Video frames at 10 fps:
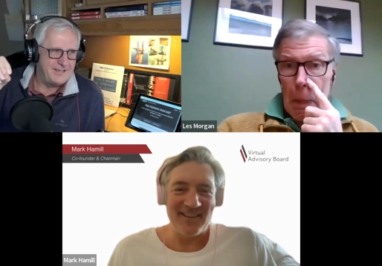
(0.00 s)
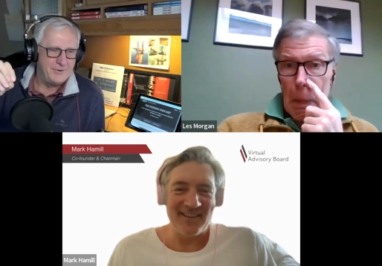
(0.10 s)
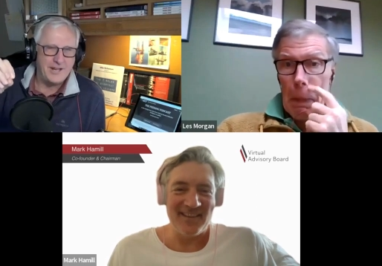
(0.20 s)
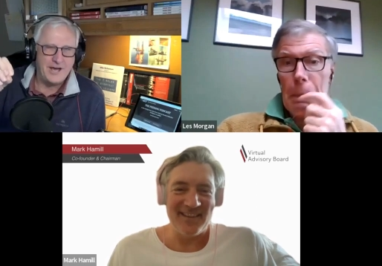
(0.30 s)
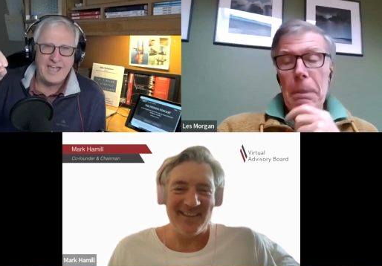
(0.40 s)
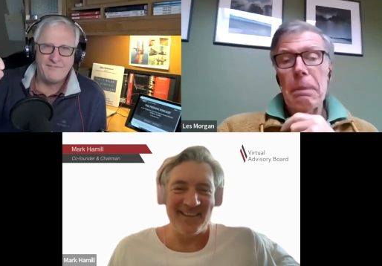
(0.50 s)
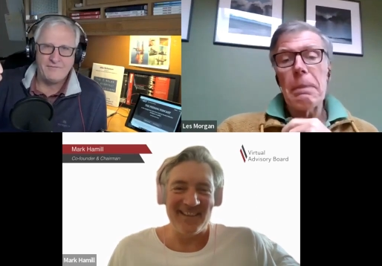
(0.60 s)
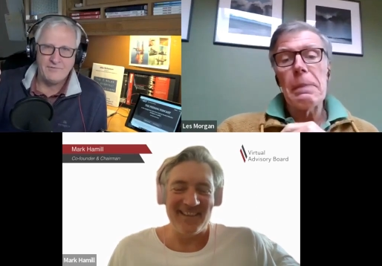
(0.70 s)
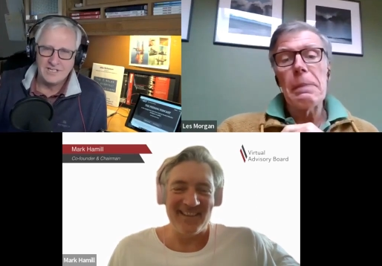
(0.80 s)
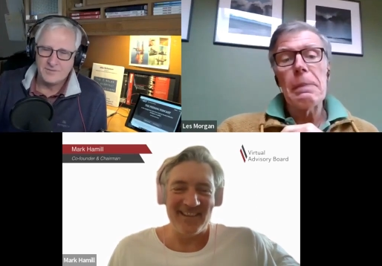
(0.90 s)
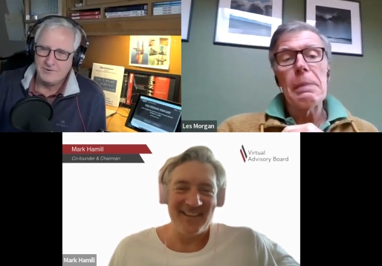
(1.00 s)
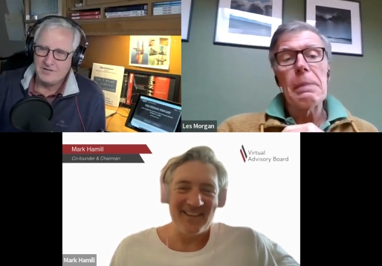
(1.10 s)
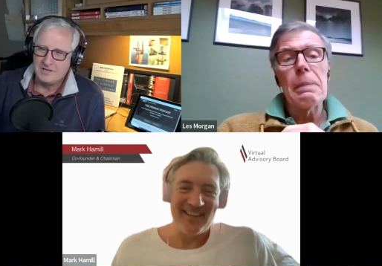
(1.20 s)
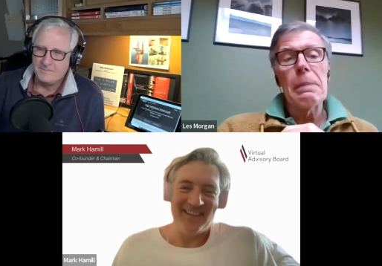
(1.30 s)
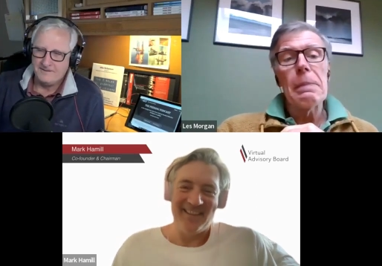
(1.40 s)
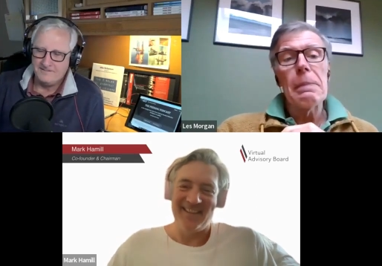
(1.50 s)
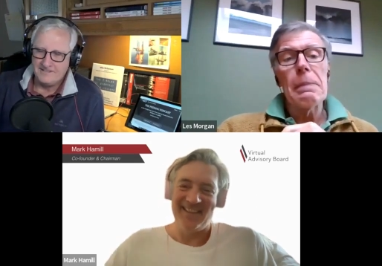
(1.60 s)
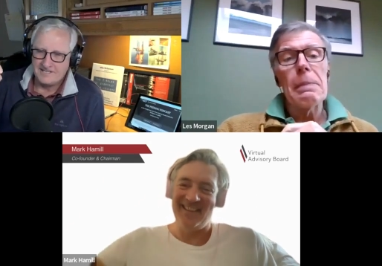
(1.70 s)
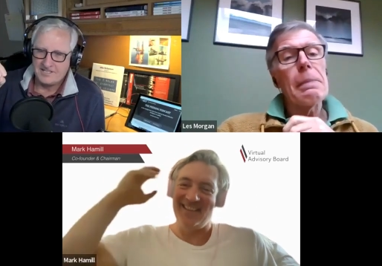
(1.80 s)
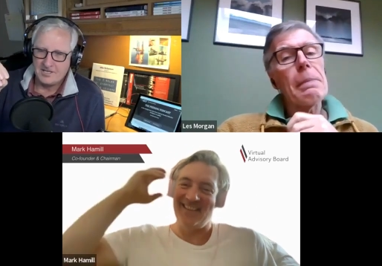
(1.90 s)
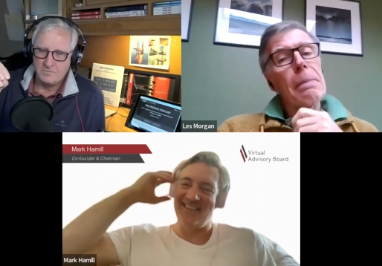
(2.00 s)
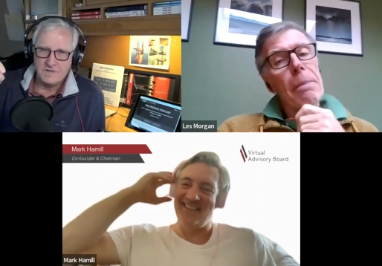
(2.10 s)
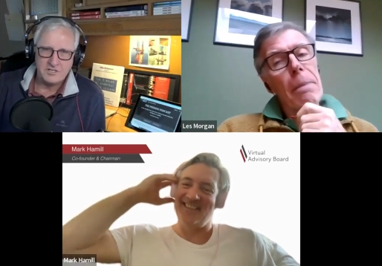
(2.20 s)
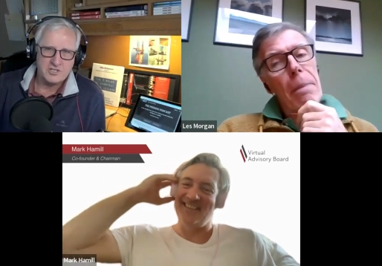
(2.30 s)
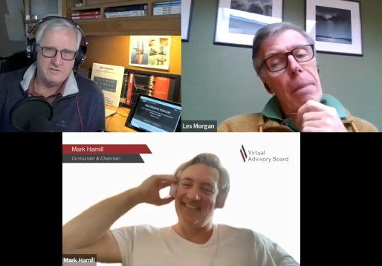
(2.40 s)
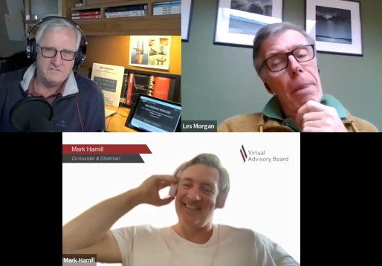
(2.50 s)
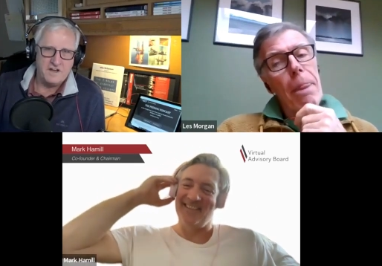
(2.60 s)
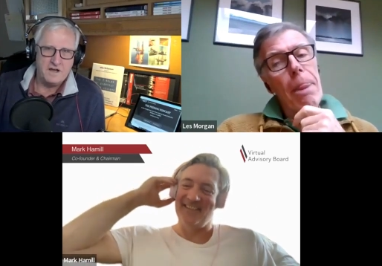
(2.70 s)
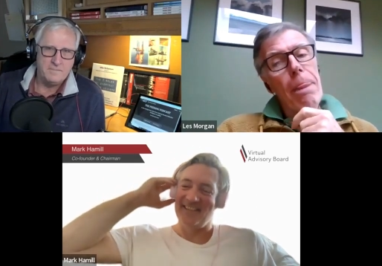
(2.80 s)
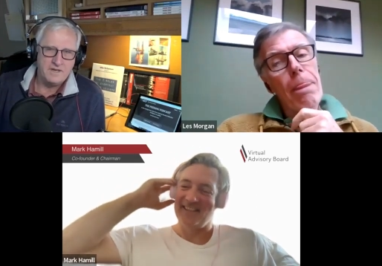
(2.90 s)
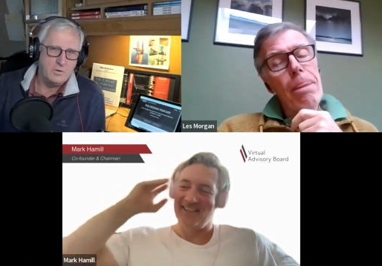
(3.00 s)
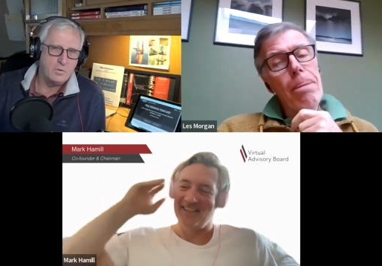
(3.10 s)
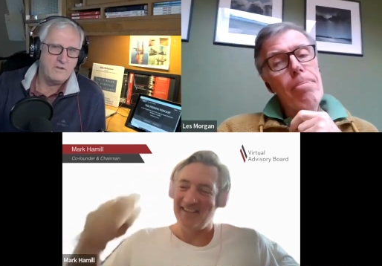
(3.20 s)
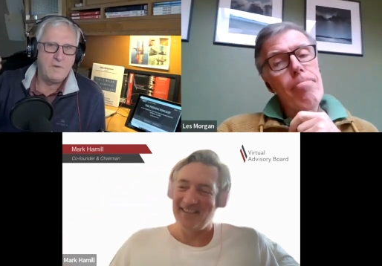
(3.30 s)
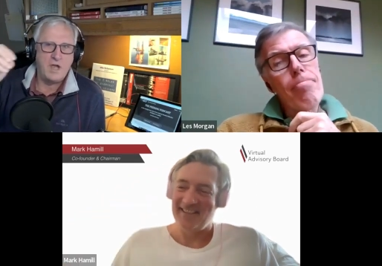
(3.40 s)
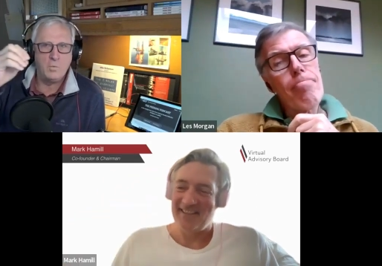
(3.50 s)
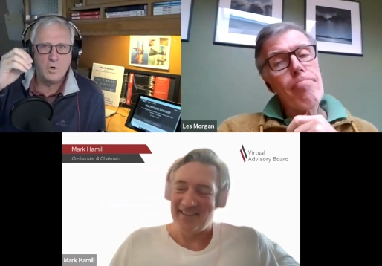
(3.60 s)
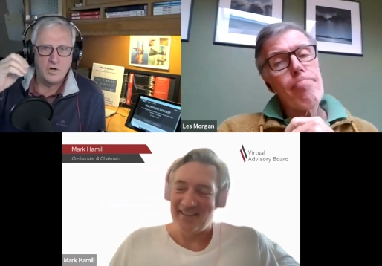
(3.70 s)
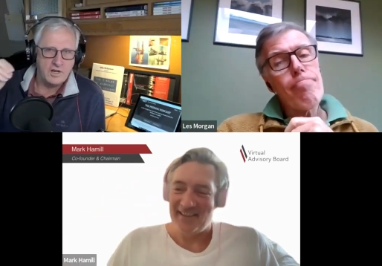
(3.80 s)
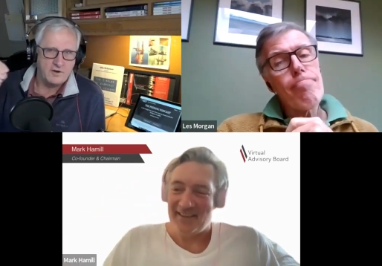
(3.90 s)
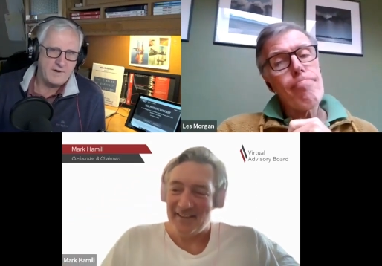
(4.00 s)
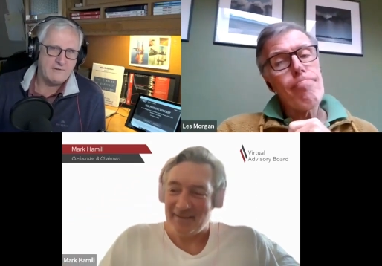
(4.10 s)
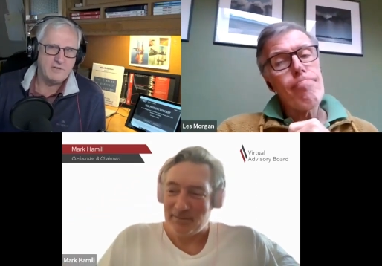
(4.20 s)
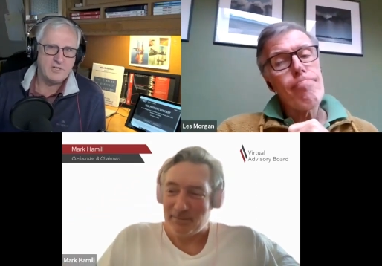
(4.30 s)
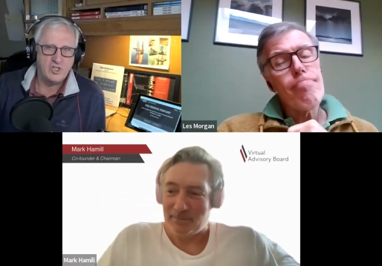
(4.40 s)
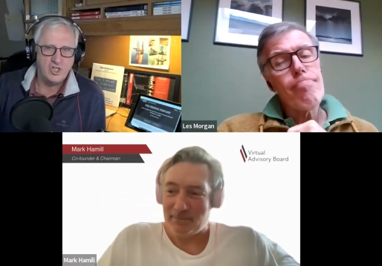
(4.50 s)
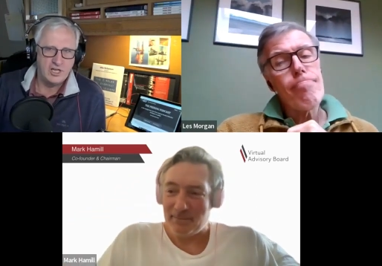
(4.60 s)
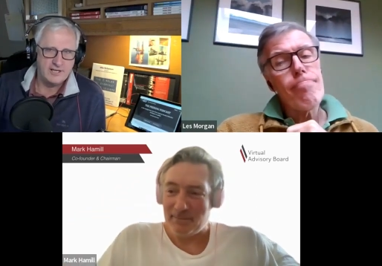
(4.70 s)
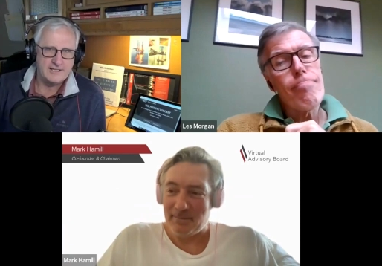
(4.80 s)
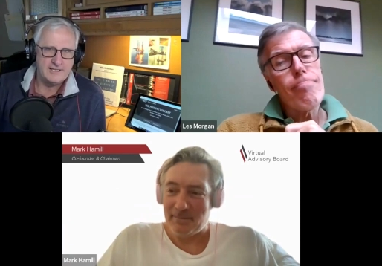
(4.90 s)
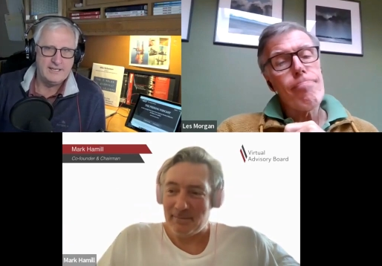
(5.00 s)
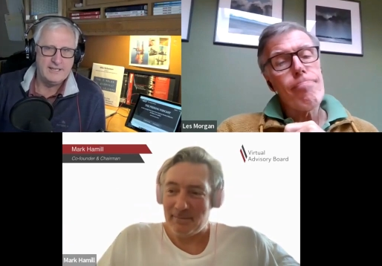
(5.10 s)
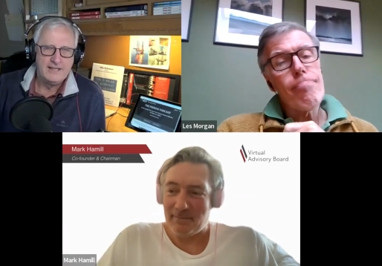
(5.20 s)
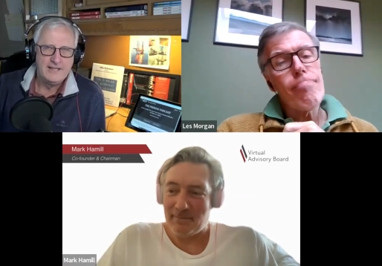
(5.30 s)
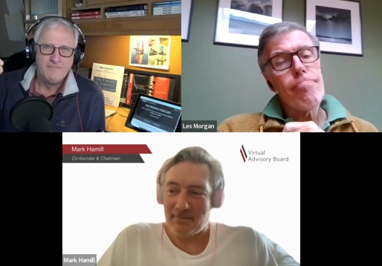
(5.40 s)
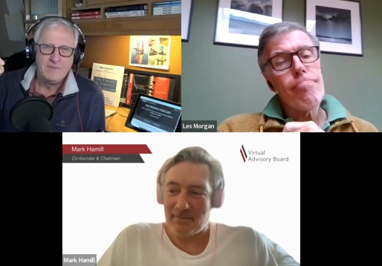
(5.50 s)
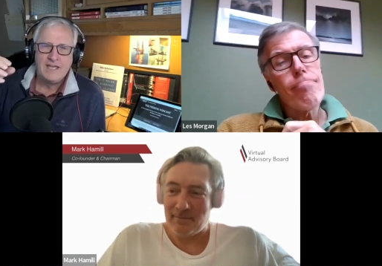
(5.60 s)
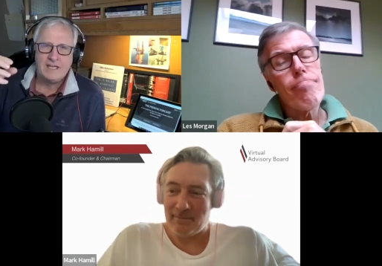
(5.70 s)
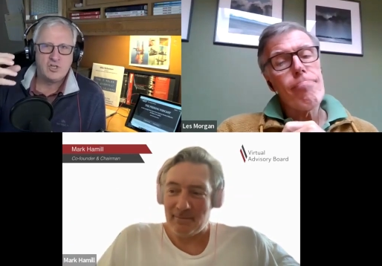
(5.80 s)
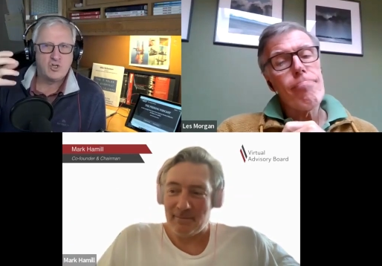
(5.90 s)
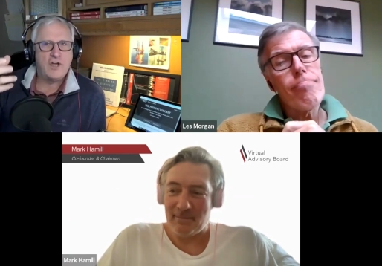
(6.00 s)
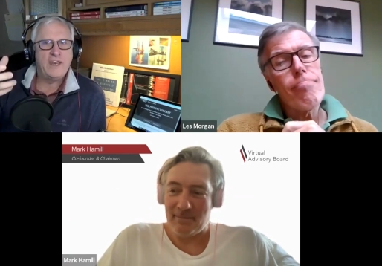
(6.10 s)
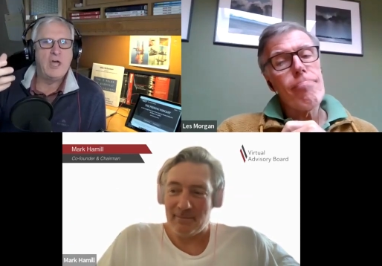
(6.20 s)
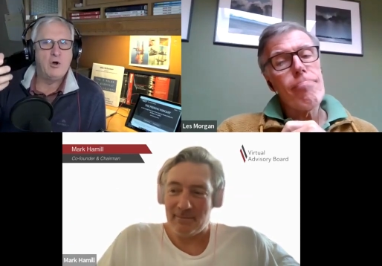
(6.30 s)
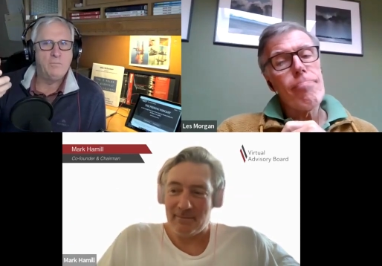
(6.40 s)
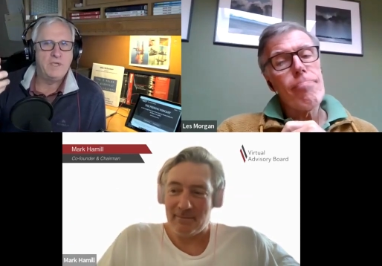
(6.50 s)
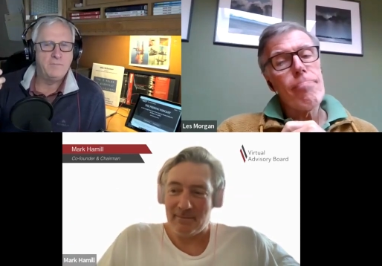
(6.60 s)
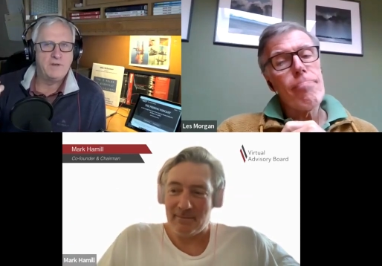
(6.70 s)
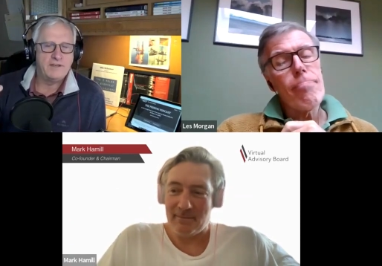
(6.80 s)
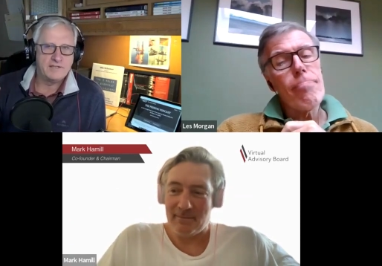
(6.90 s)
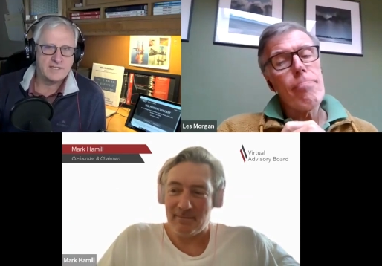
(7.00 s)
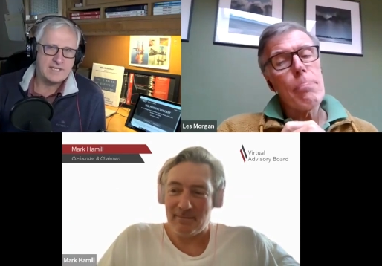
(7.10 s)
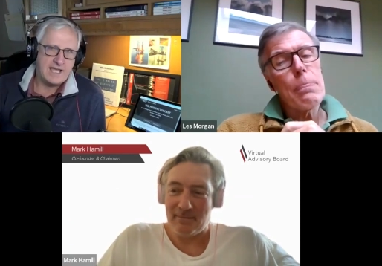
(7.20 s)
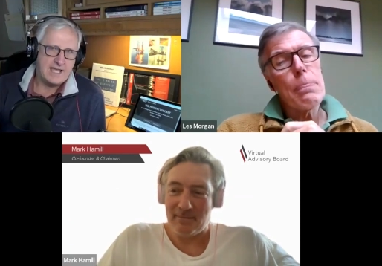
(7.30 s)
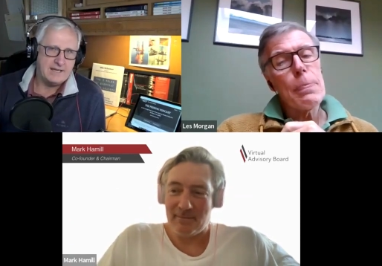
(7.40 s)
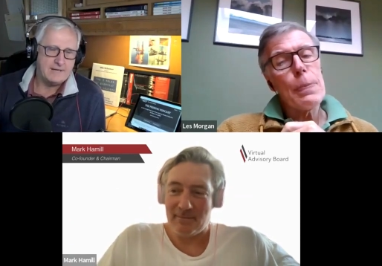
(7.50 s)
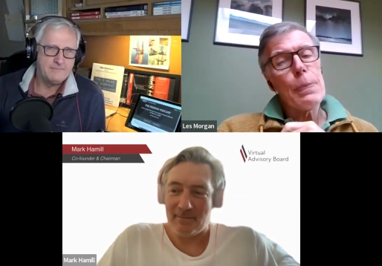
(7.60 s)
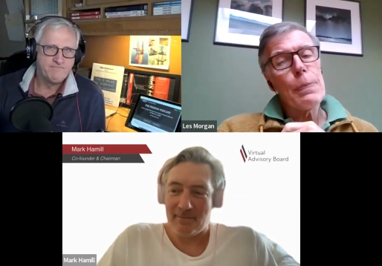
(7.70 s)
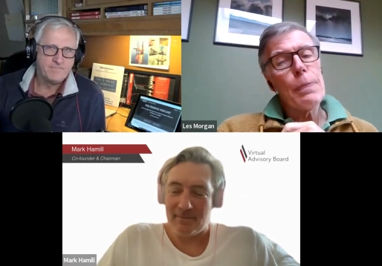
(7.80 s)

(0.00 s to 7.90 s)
Speaker 1: And you and I haven't really spoken about this so much so far, but in all of my work around agility and trying to help people understand